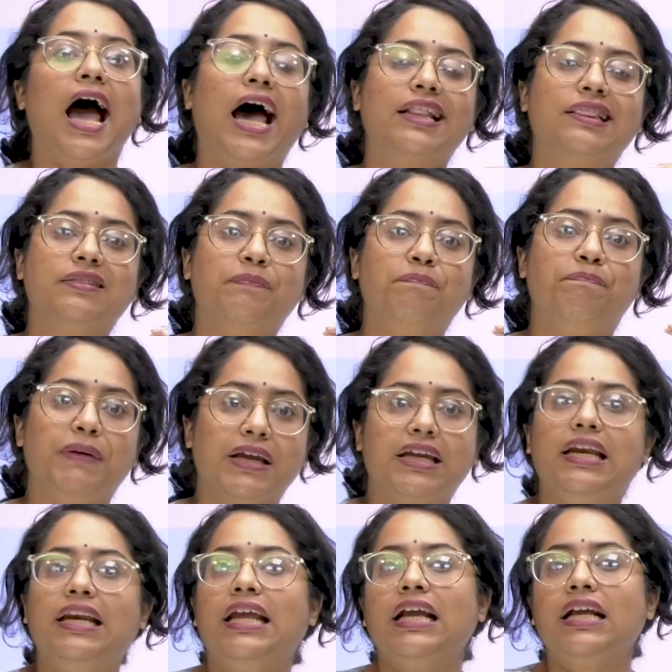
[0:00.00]
at the
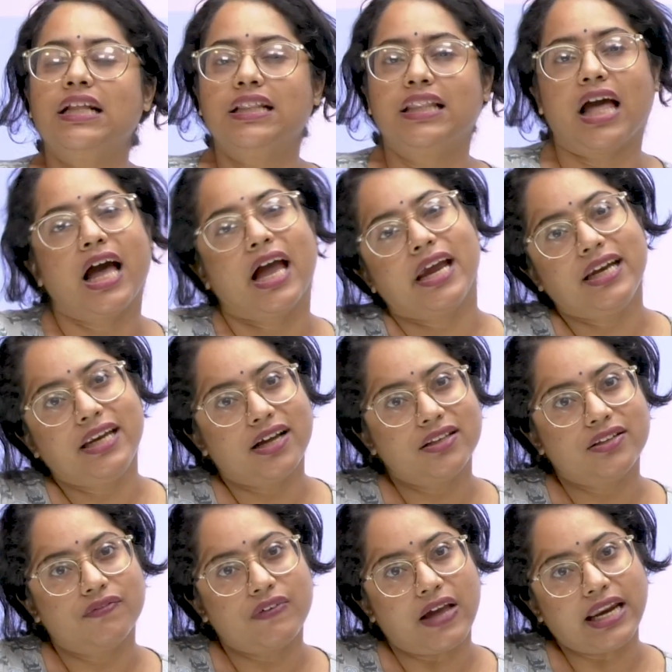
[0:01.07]
beginning,
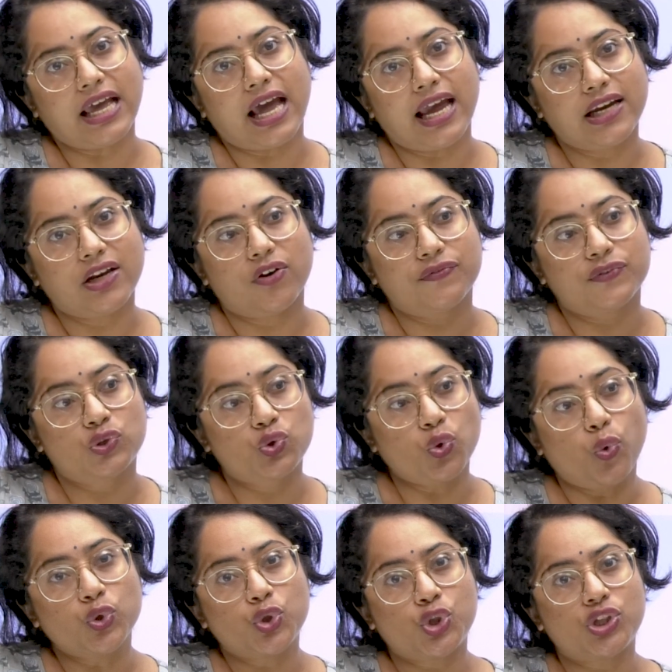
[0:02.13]
the very idea of
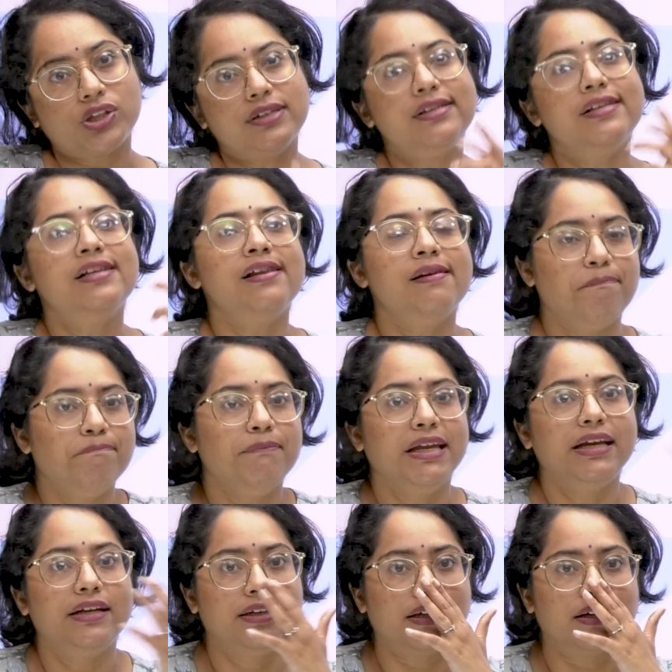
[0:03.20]
social
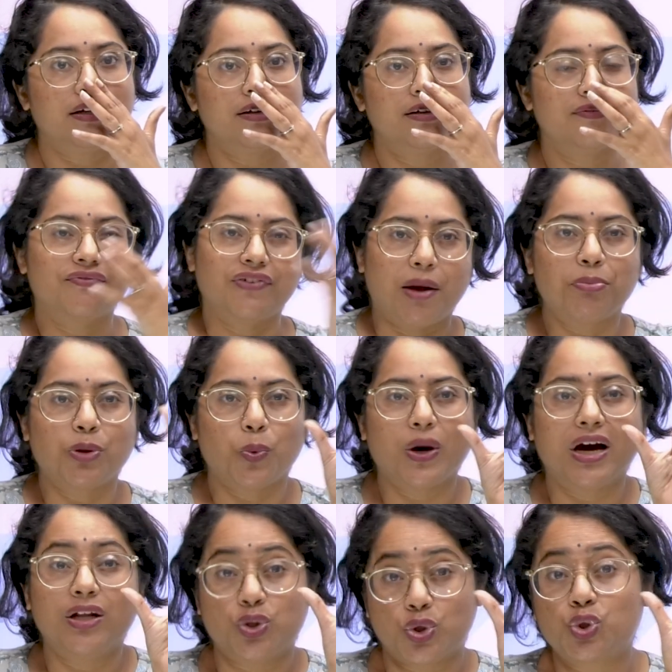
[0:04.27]
media, from the
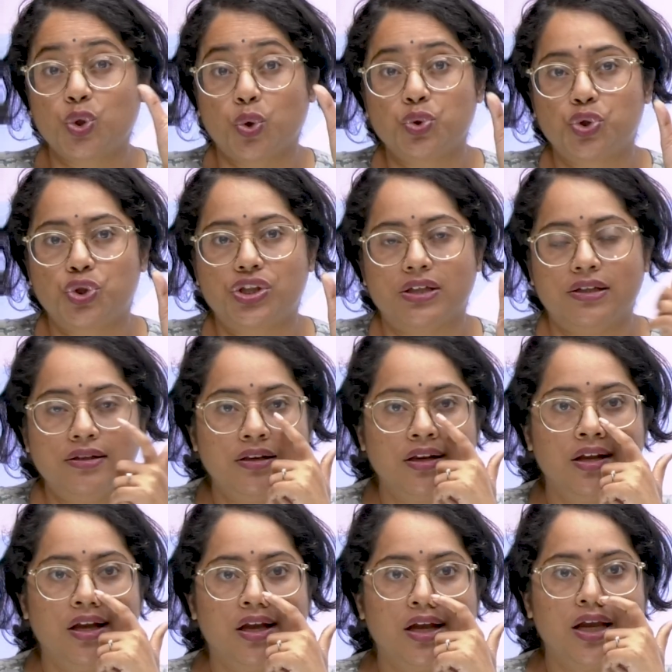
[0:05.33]
word social,
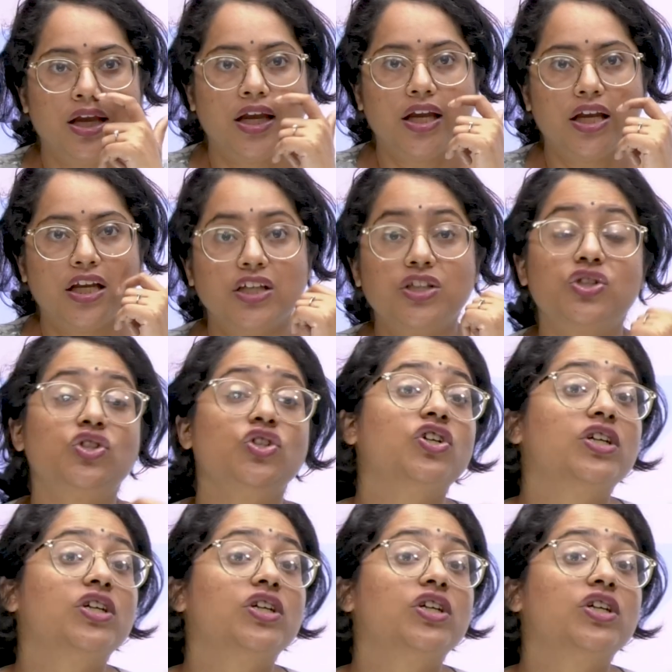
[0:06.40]
is to